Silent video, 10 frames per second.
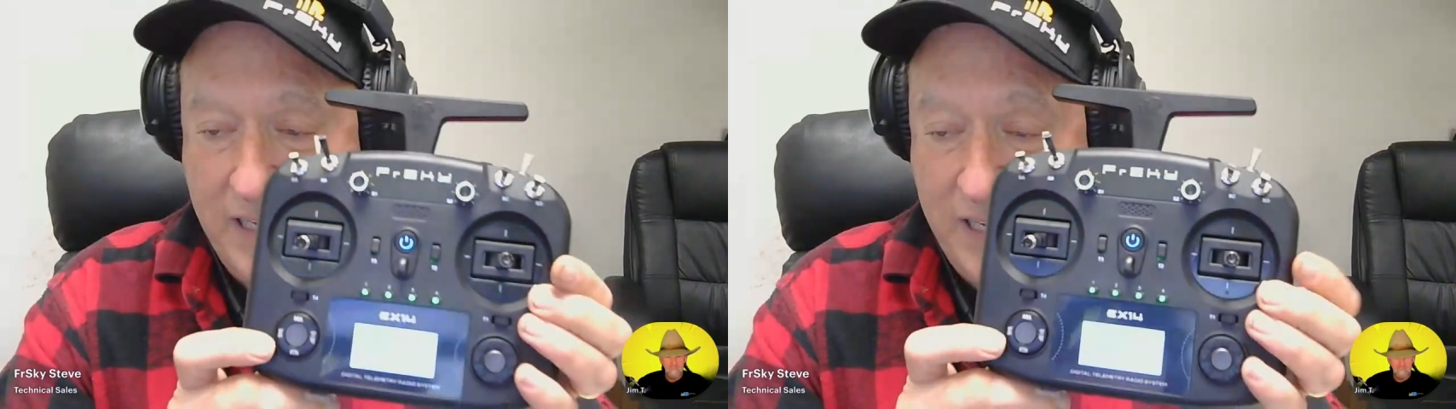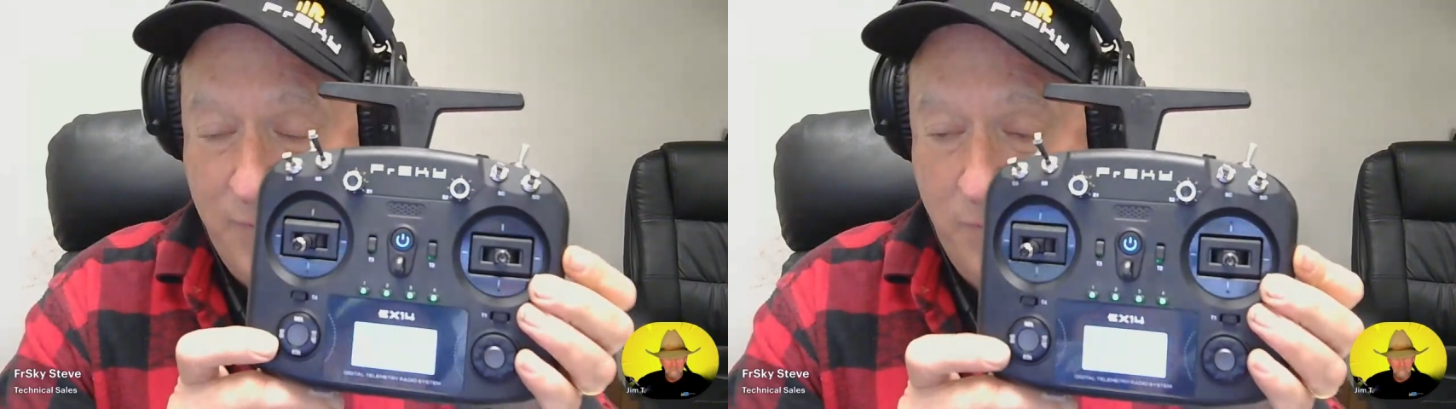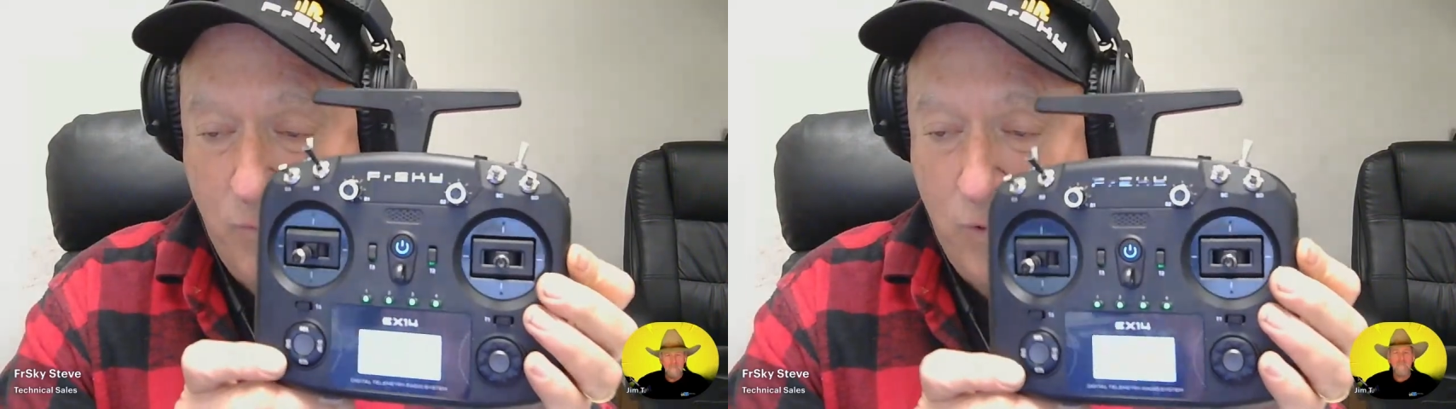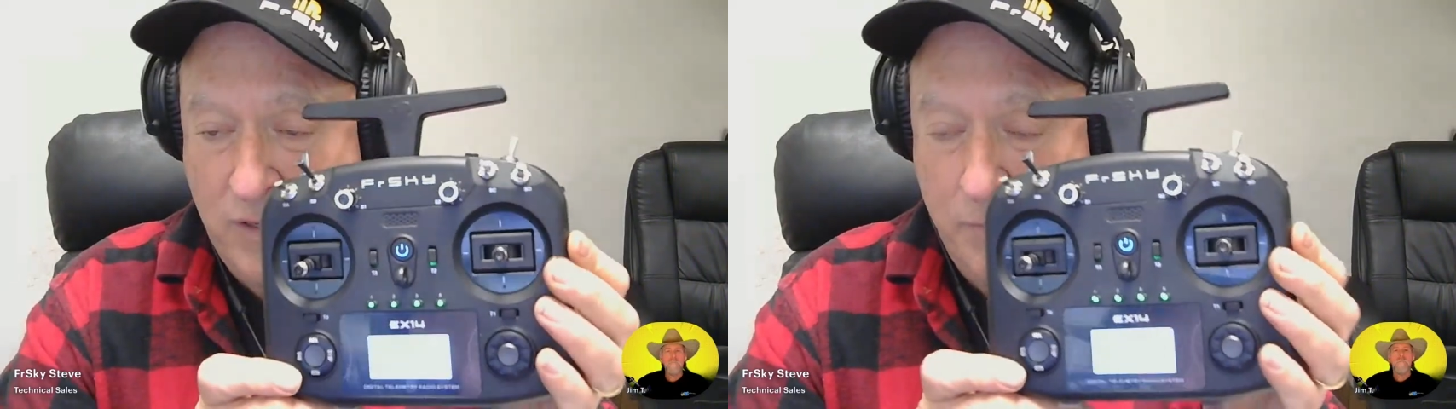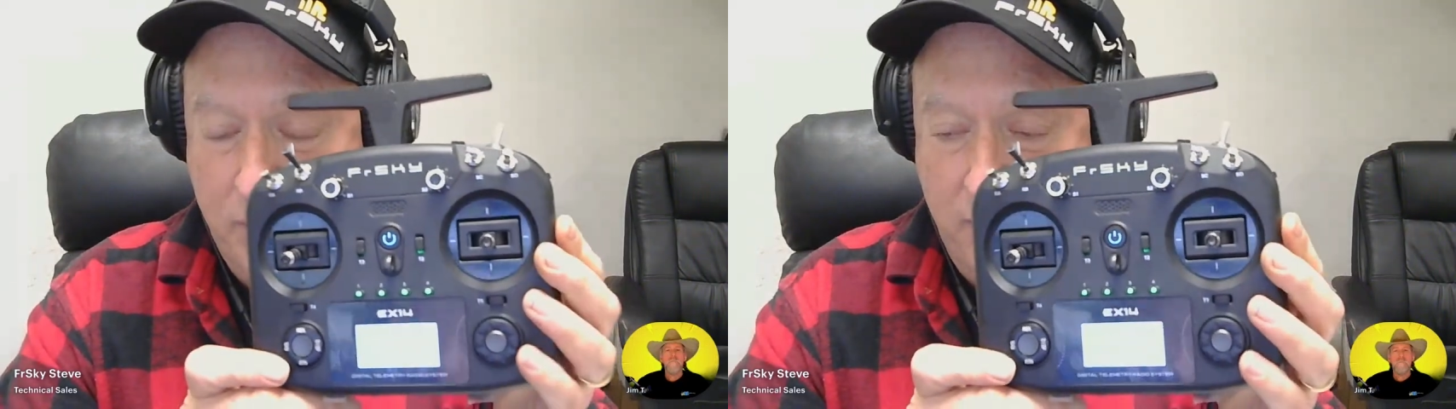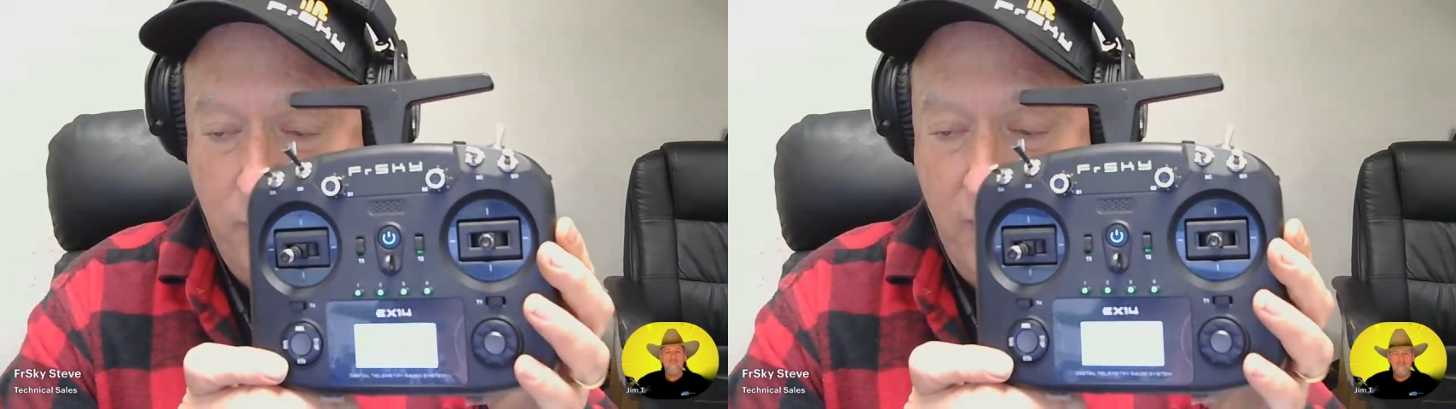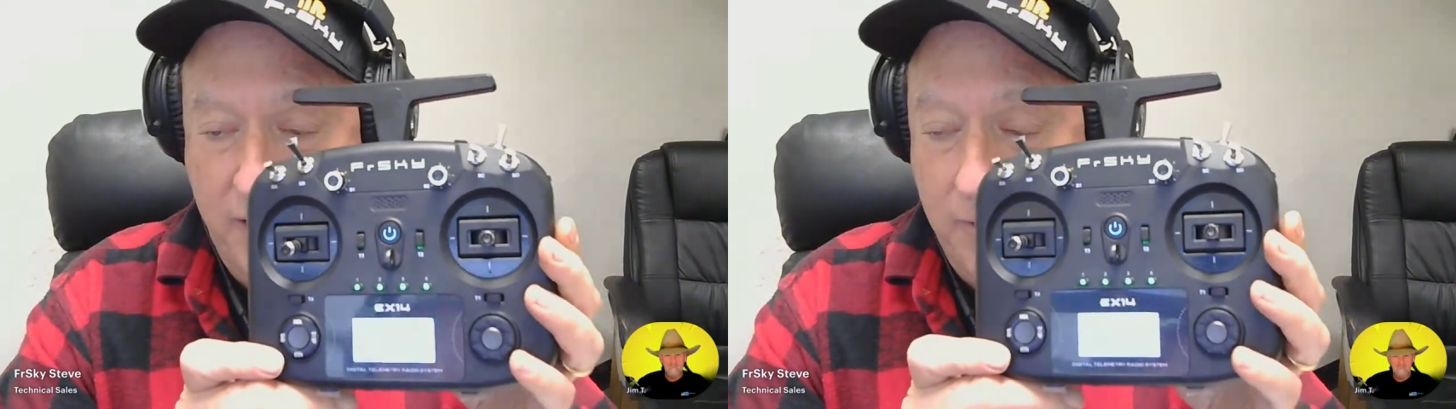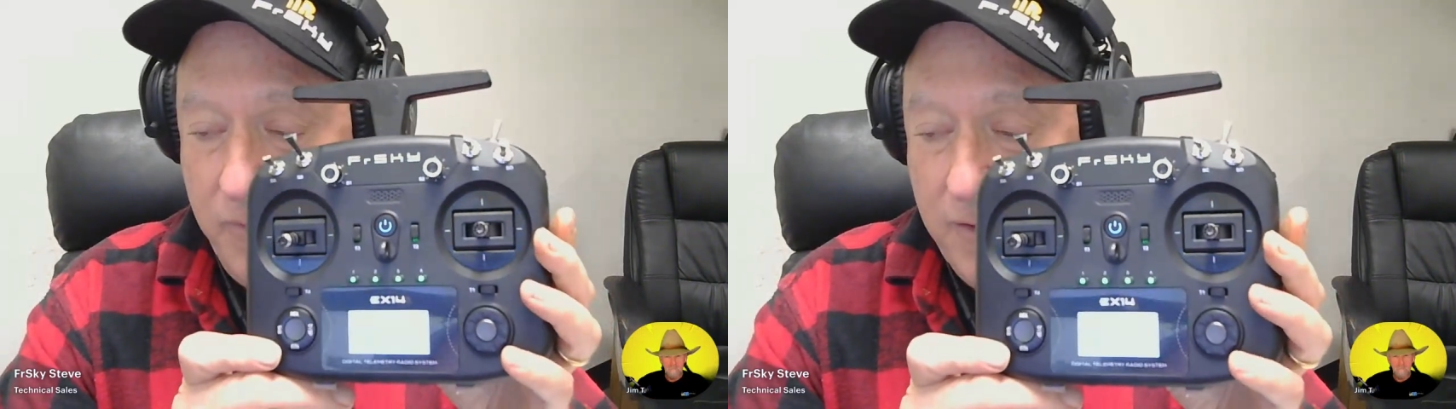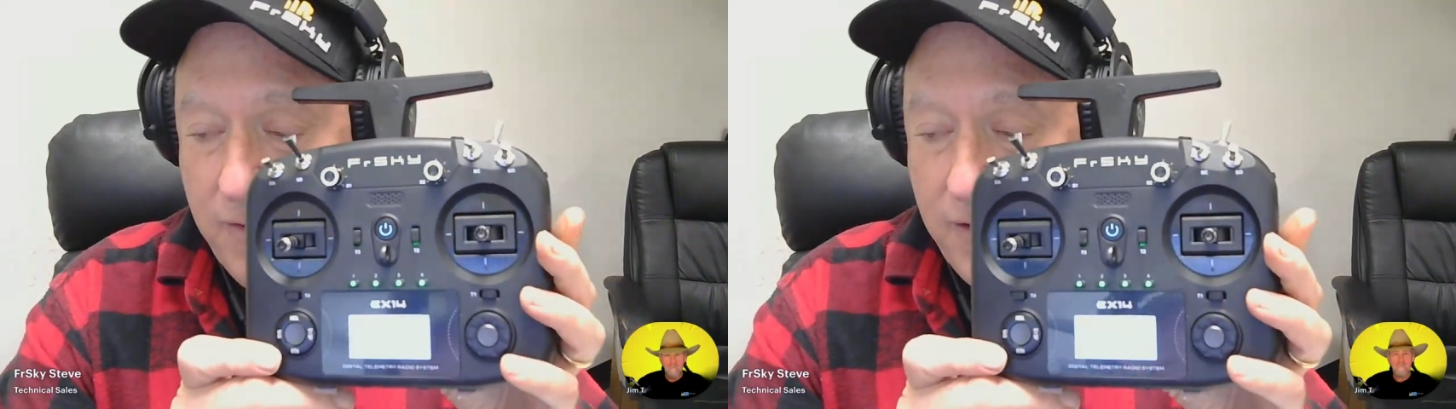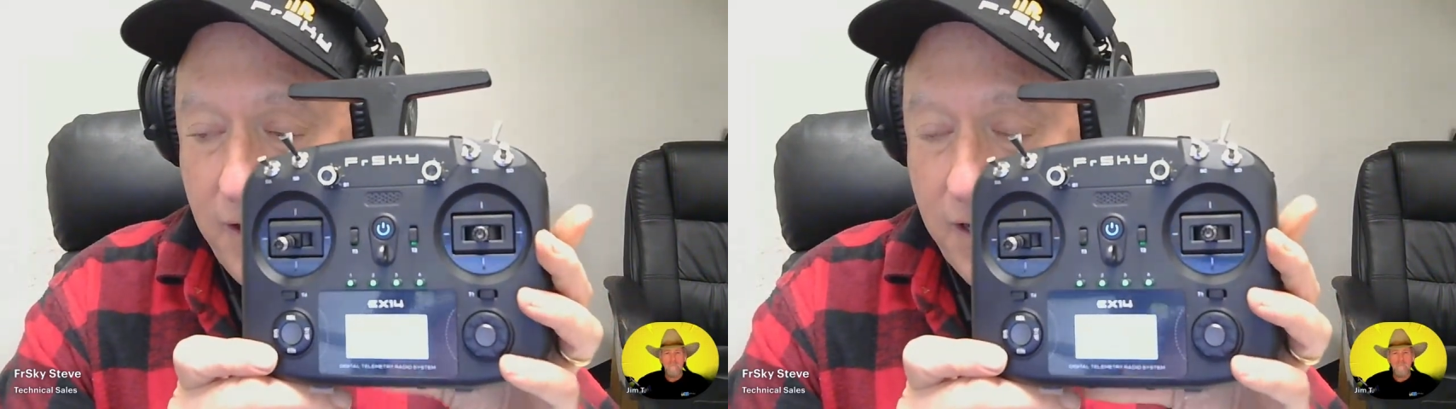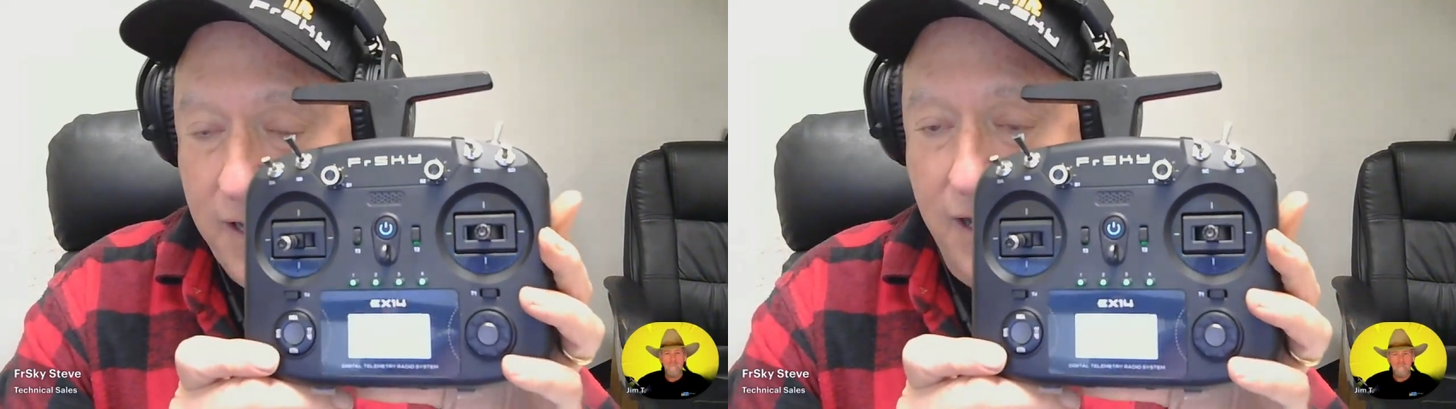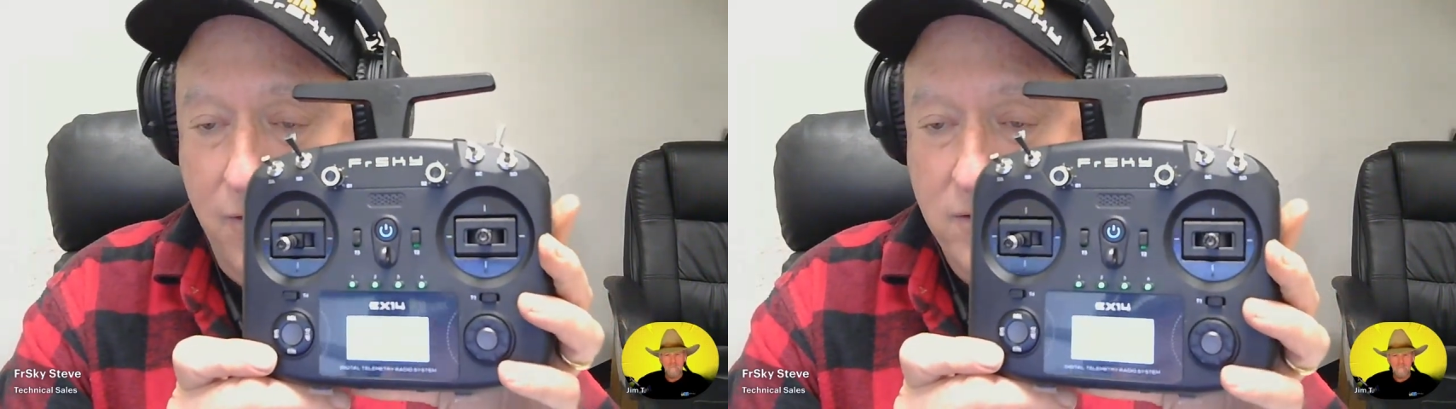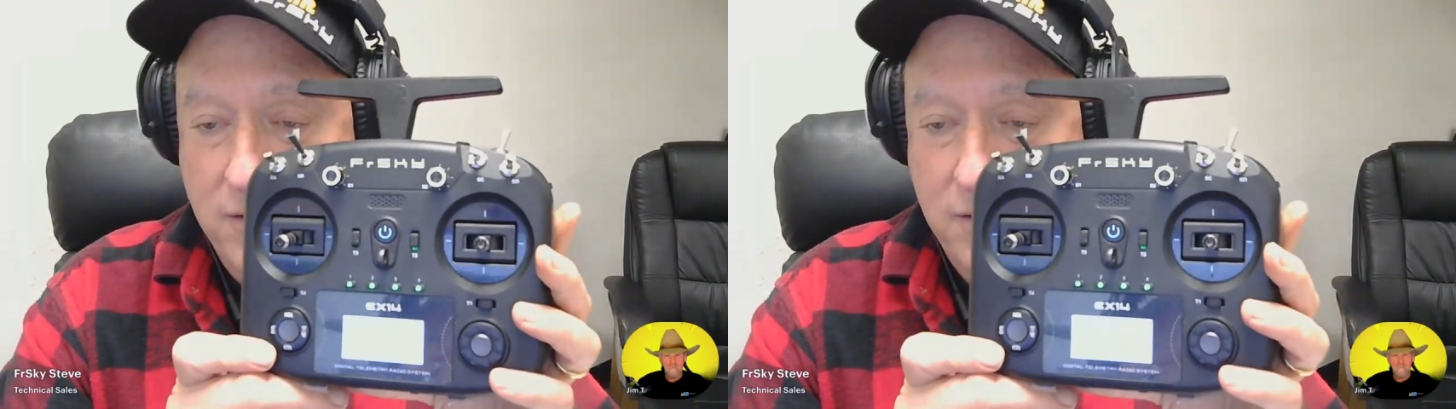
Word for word: even more compelling radio now